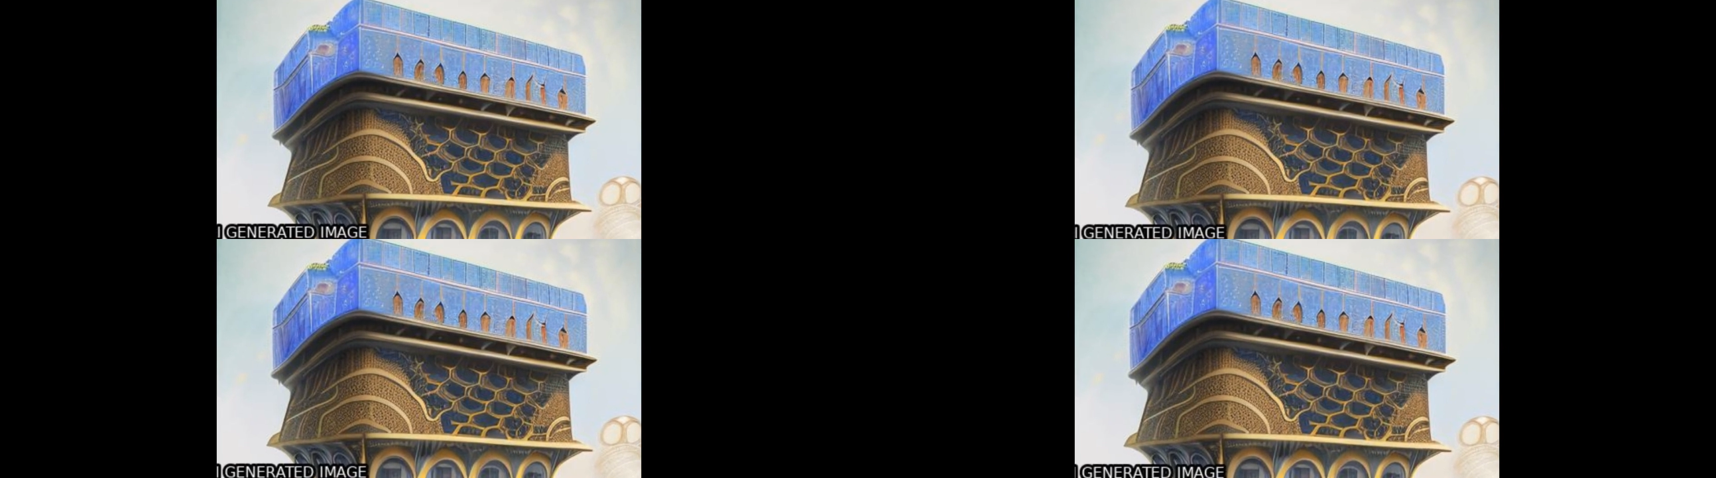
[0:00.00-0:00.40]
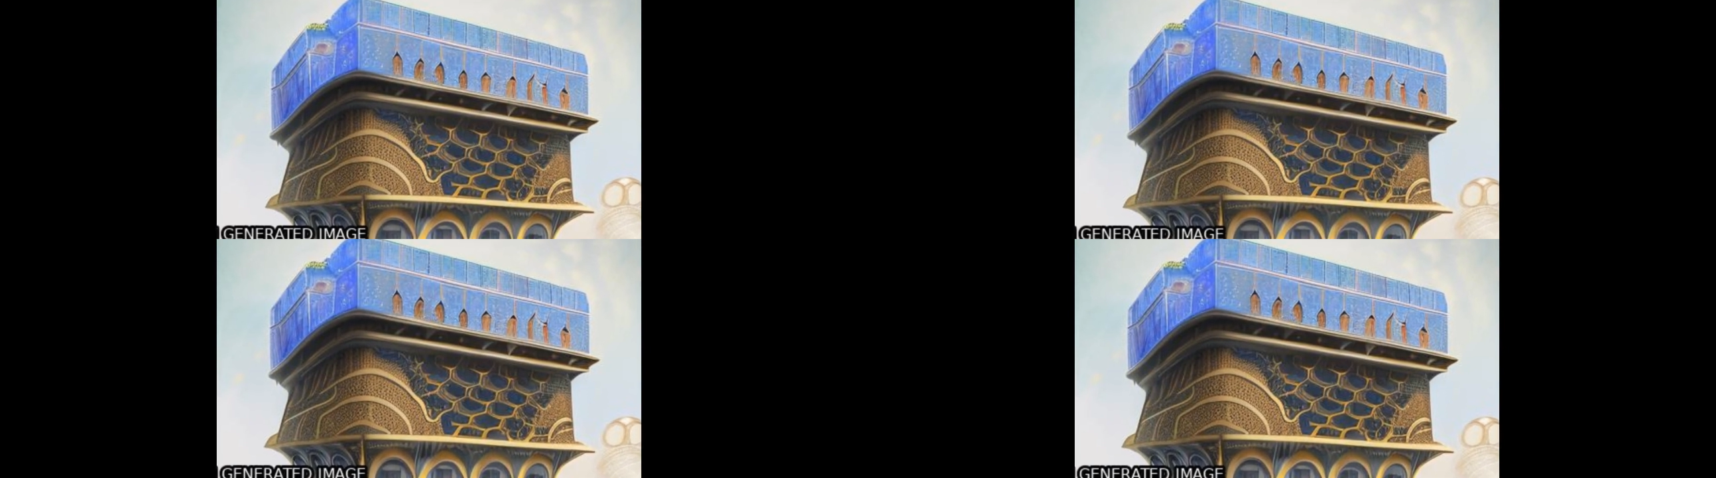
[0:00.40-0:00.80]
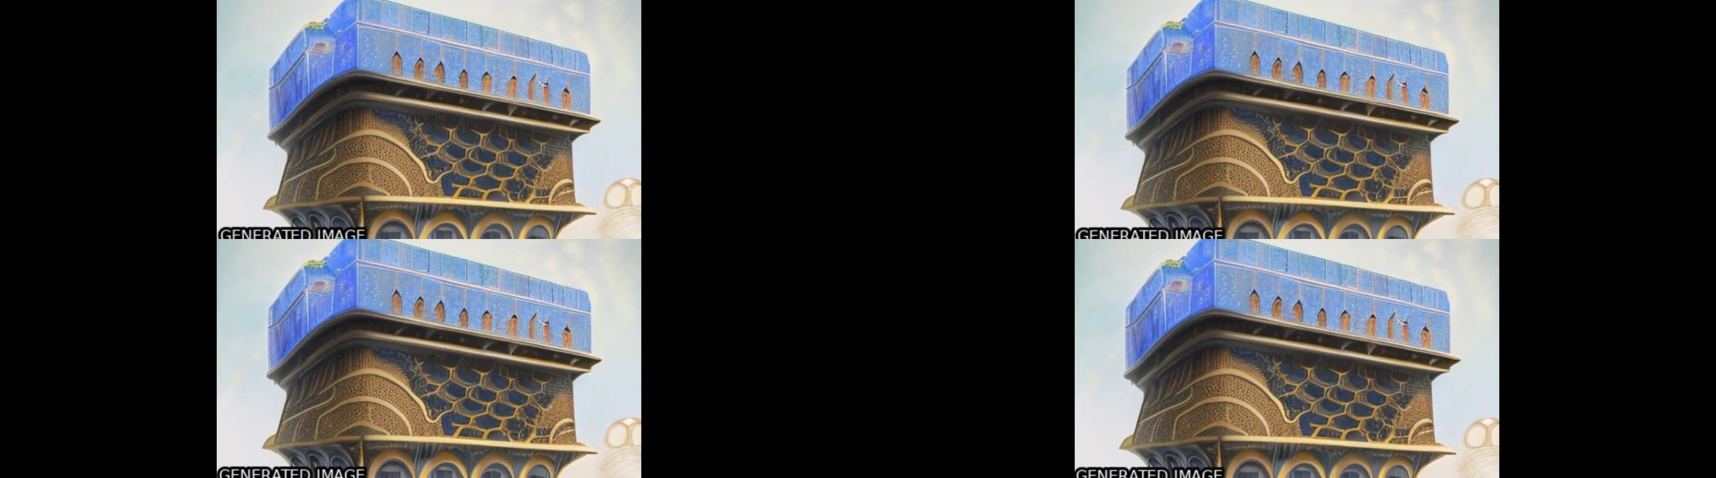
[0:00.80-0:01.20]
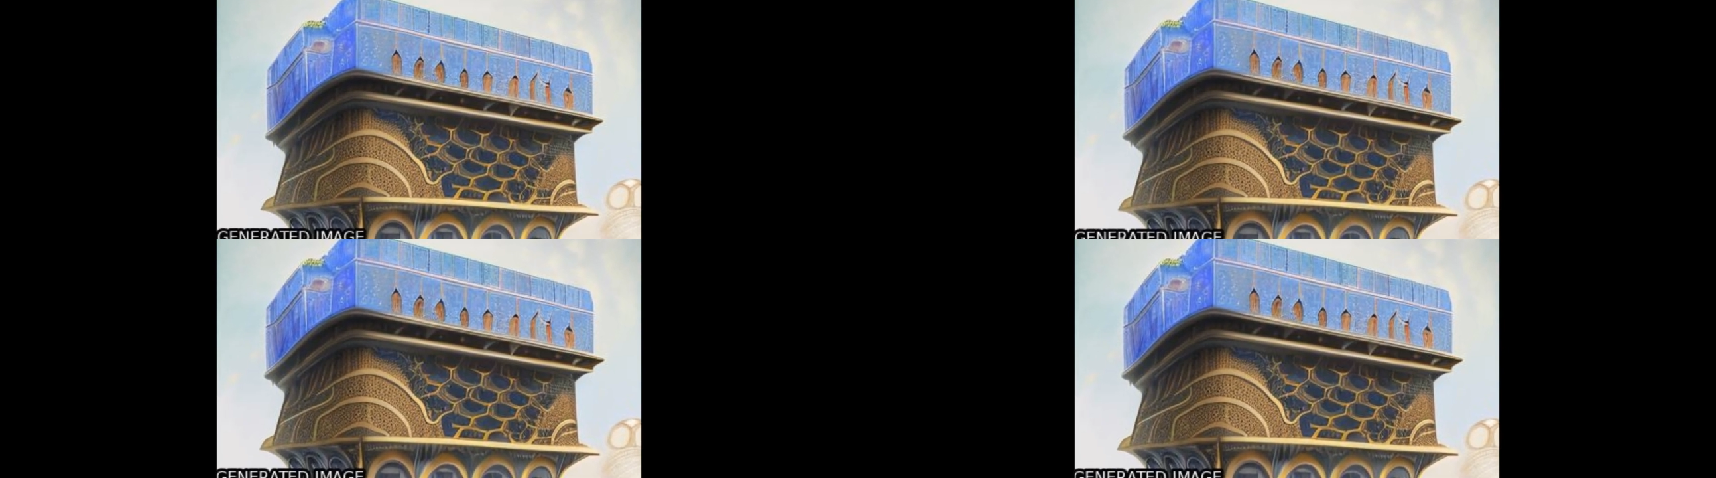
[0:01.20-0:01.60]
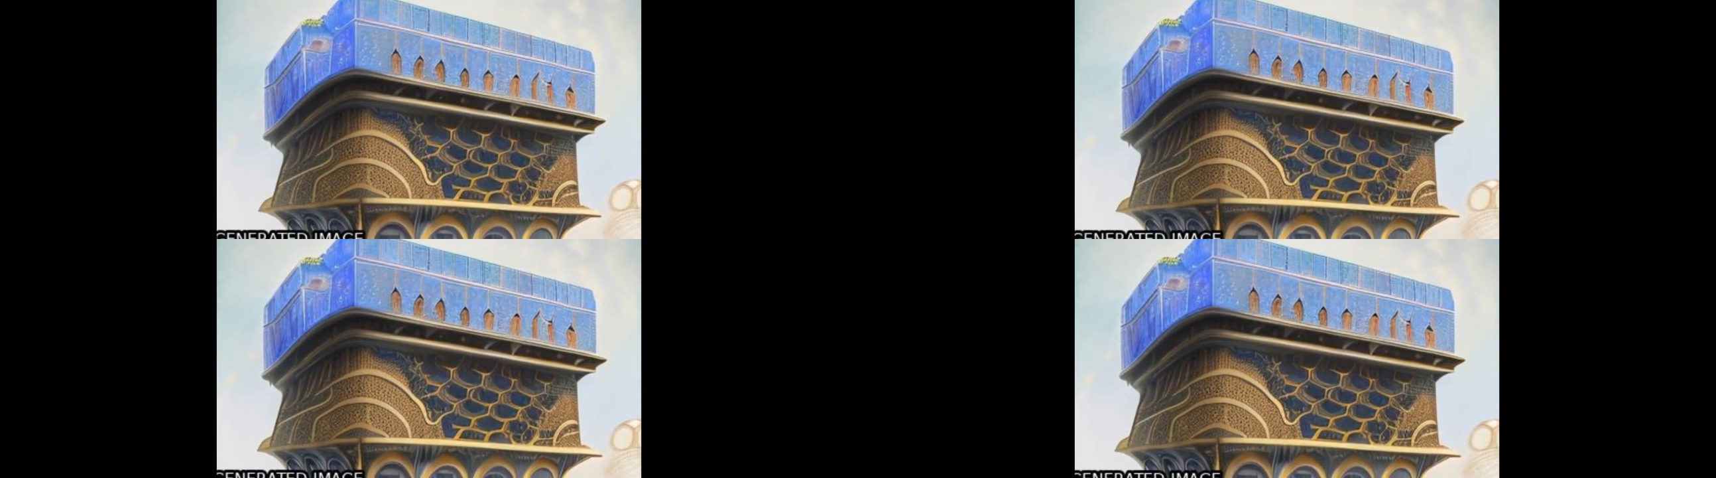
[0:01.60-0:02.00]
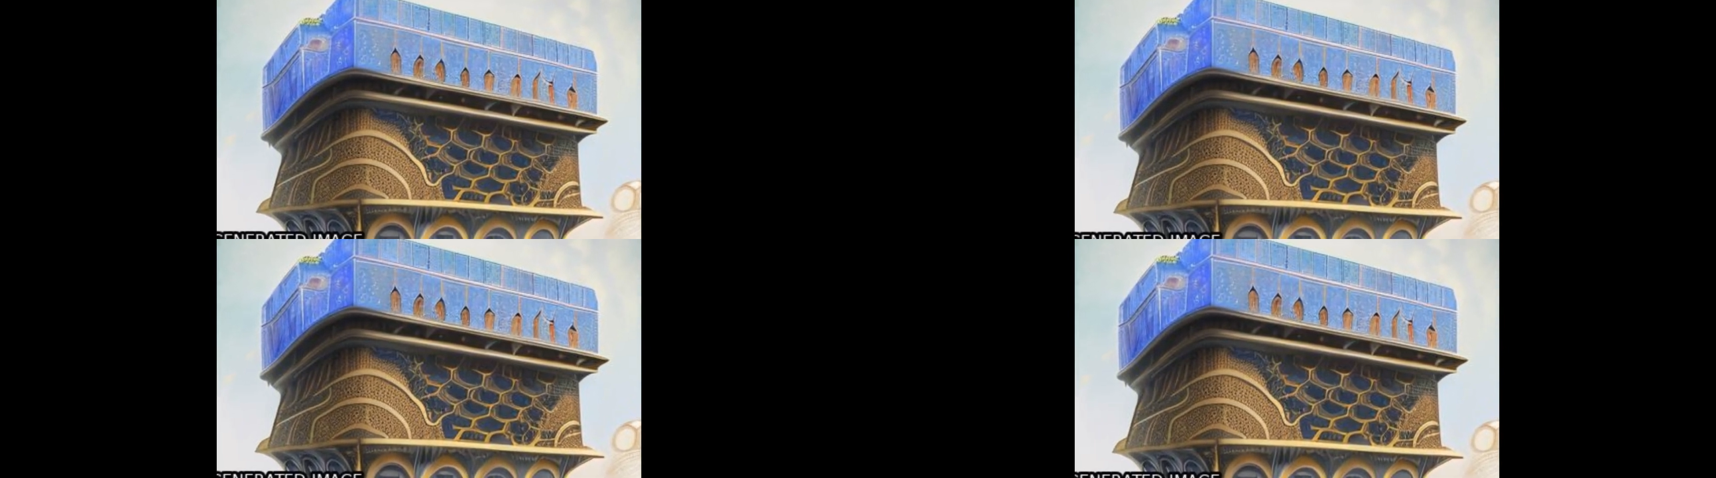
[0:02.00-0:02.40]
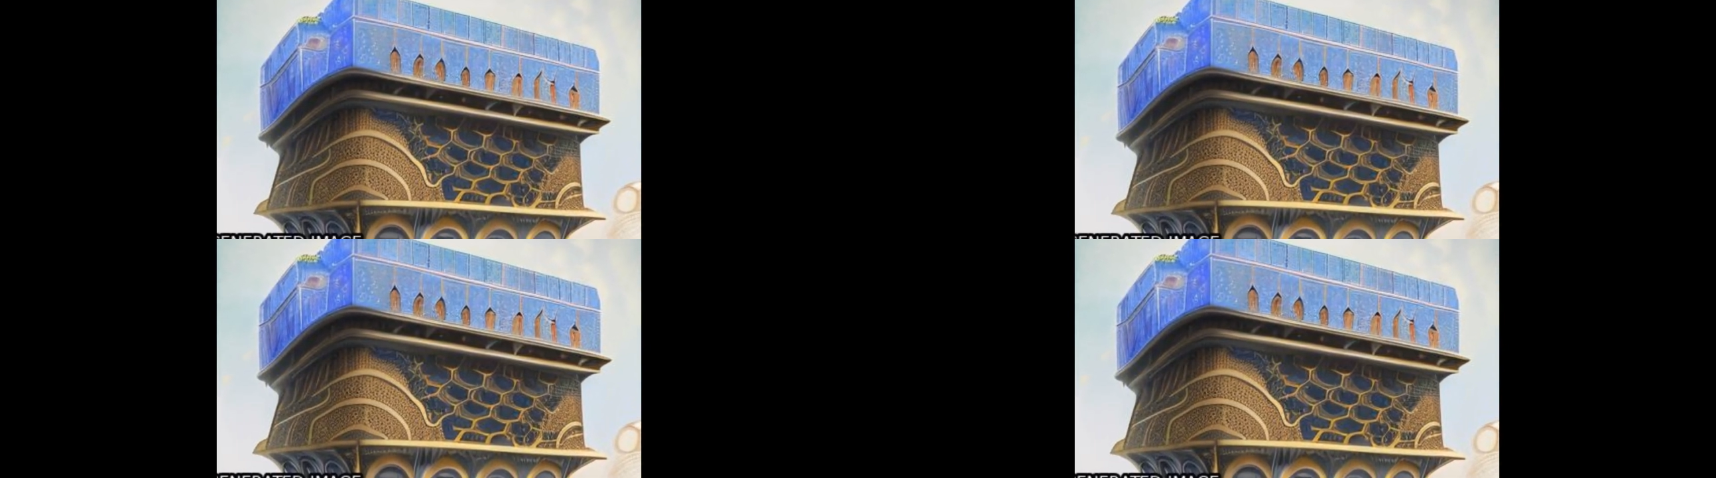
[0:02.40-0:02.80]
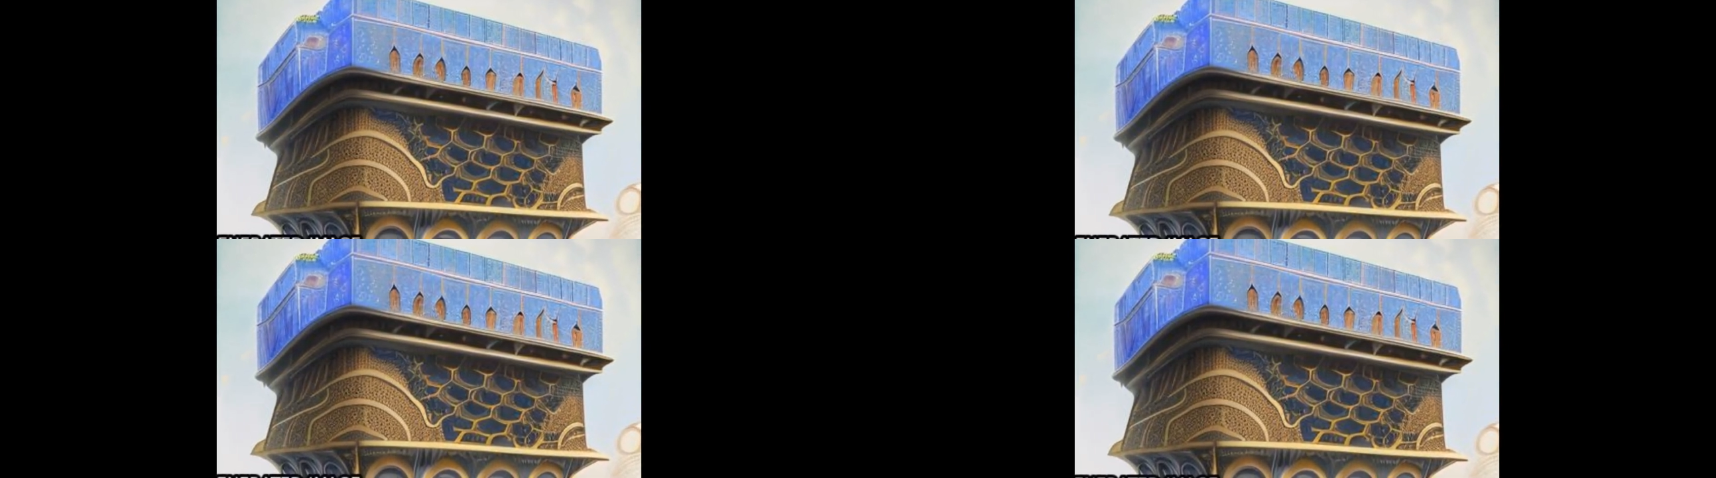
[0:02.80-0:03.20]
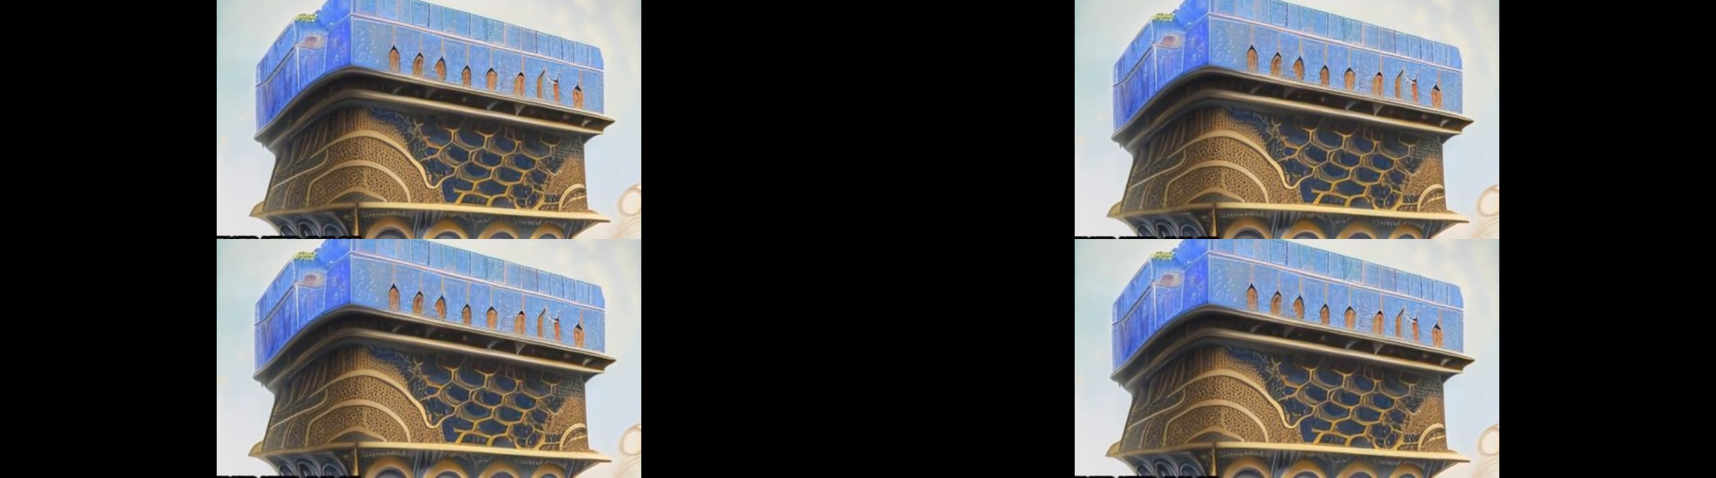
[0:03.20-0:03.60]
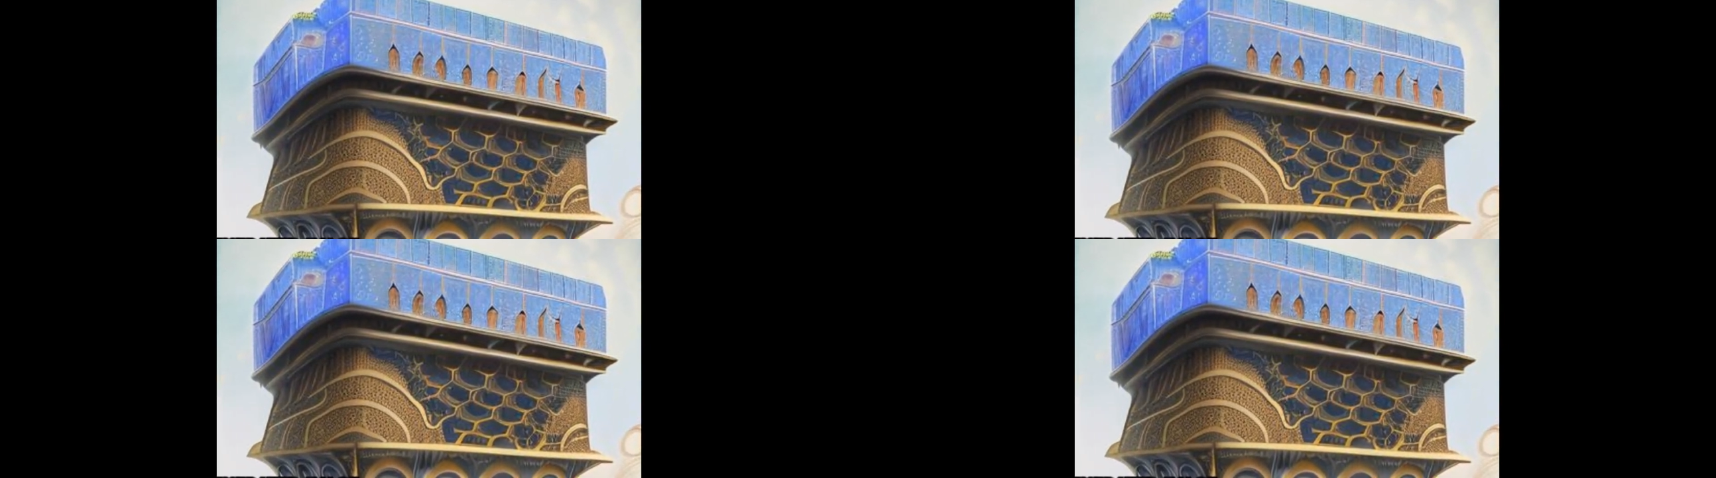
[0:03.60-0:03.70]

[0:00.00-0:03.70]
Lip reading: No face is visible, so there are no lips to read.